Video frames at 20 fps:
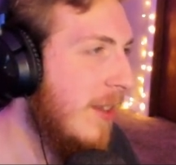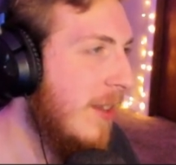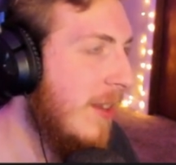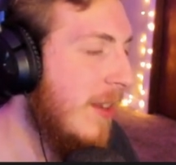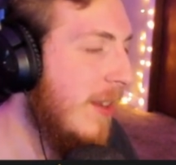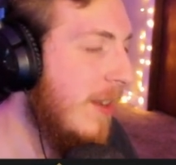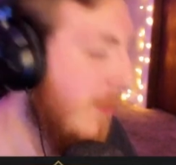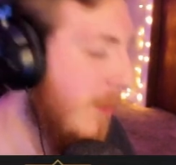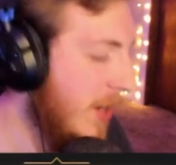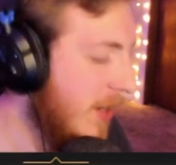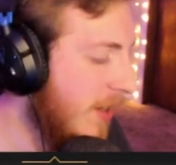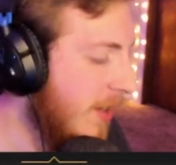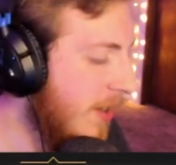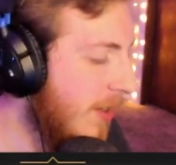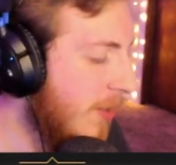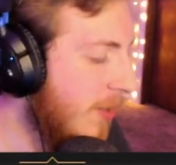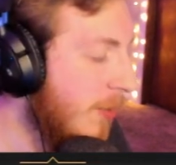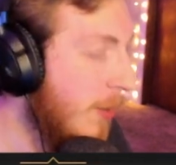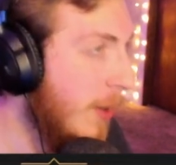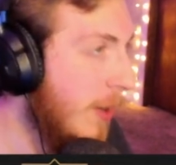month
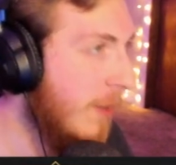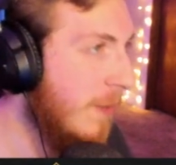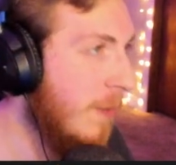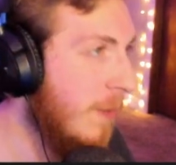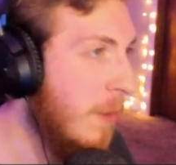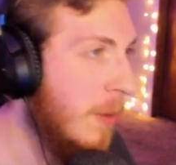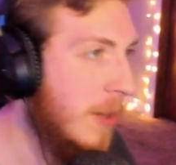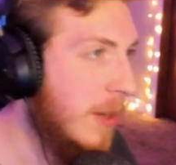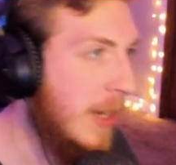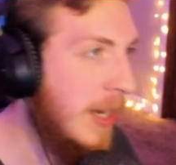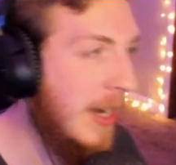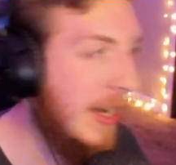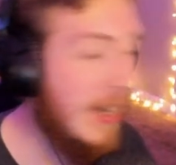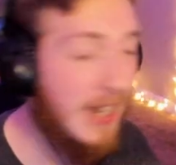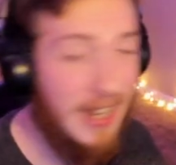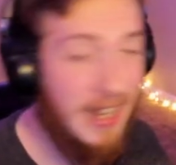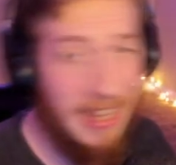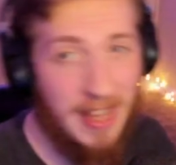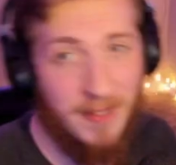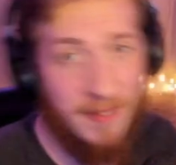three or four in, and I
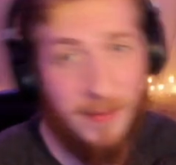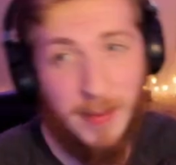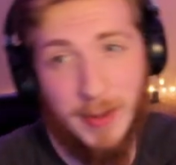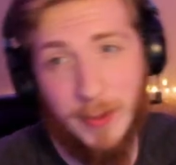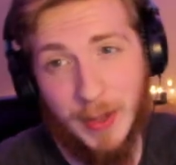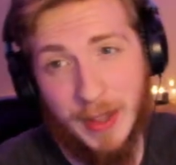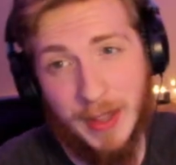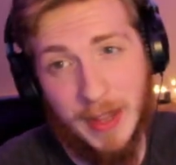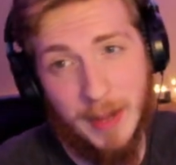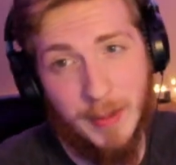have been without